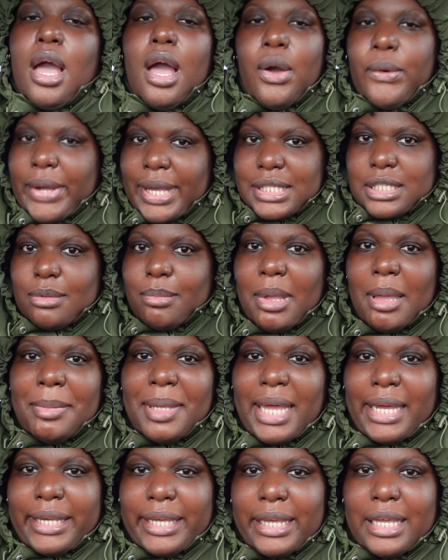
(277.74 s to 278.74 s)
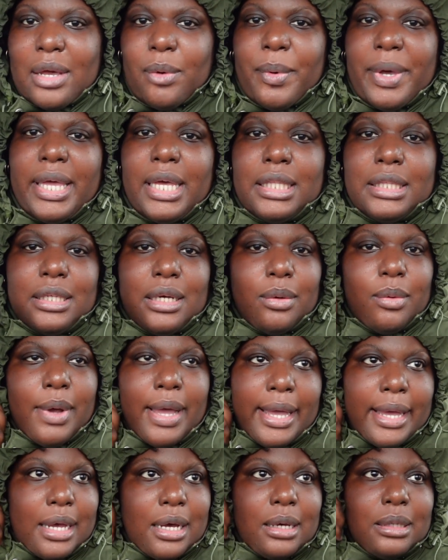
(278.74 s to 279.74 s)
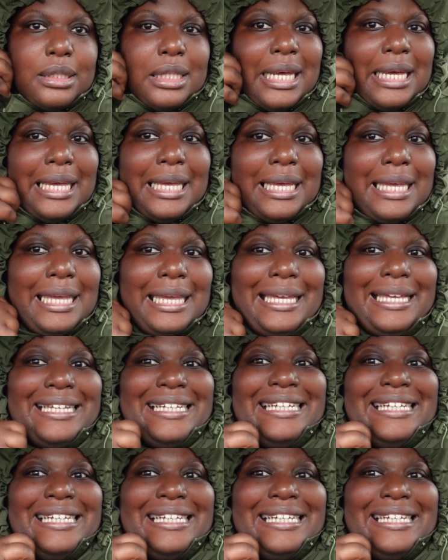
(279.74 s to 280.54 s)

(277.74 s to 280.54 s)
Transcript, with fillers: okay so maybe i can wait a little while like